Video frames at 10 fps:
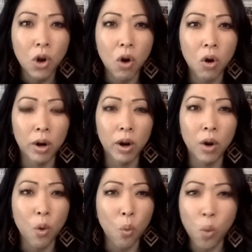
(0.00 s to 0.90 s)

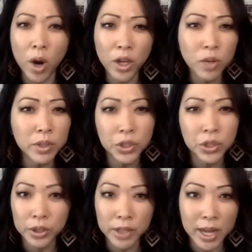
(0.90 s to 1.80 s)
or what you
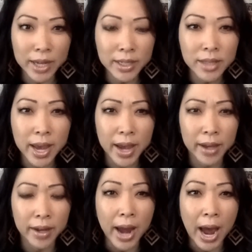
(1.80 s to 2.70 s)
internalized
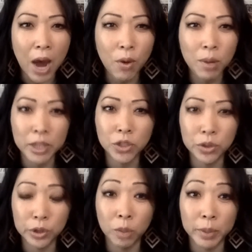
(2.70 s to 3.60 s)
and how it made you learn.